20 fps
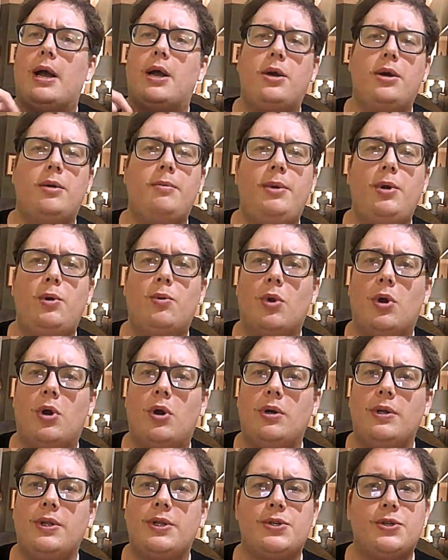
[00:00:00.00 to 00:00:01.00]
I could be
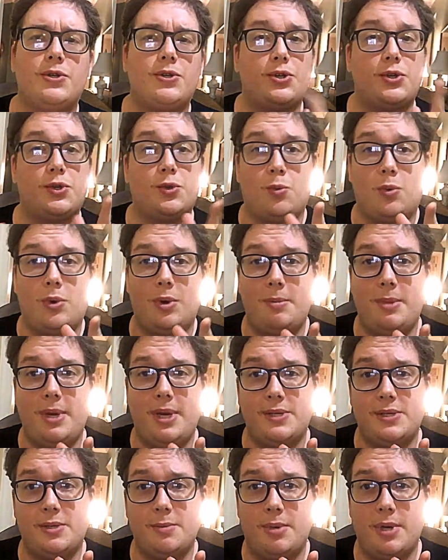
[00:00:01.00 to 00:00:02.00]
wrong. This is just
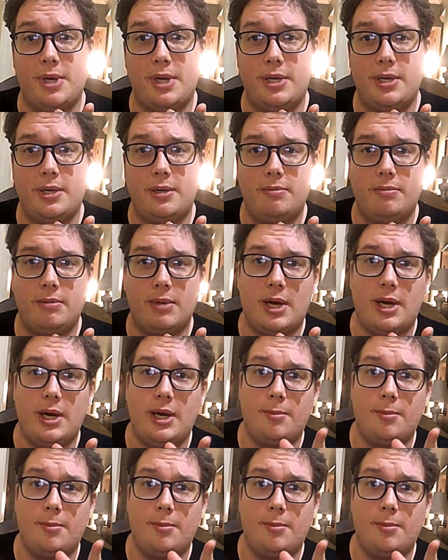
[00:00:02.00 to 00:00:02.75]
one man's opinion.